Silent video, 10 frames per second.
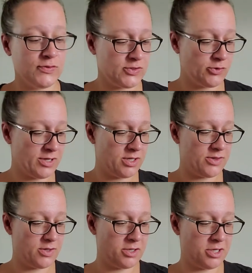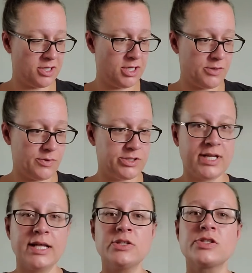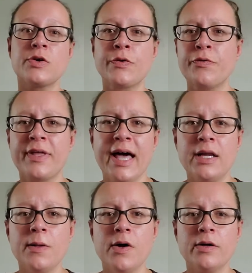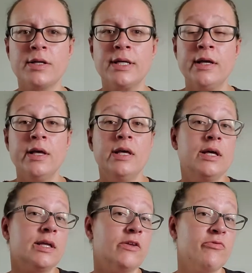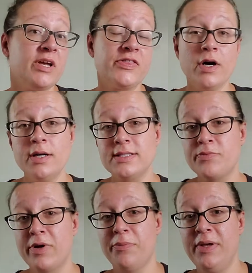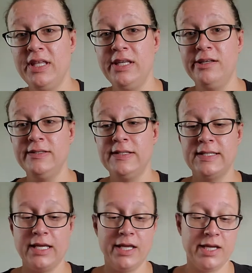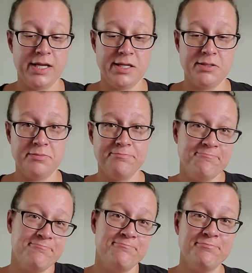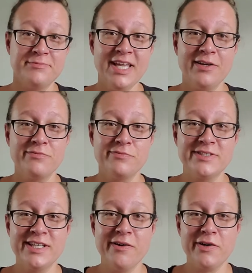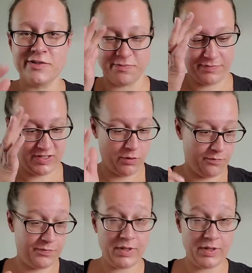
So I thought I would kind of just go through the catalog, give you my thoughts, my opinions, and yeah, we'll see how it goes. So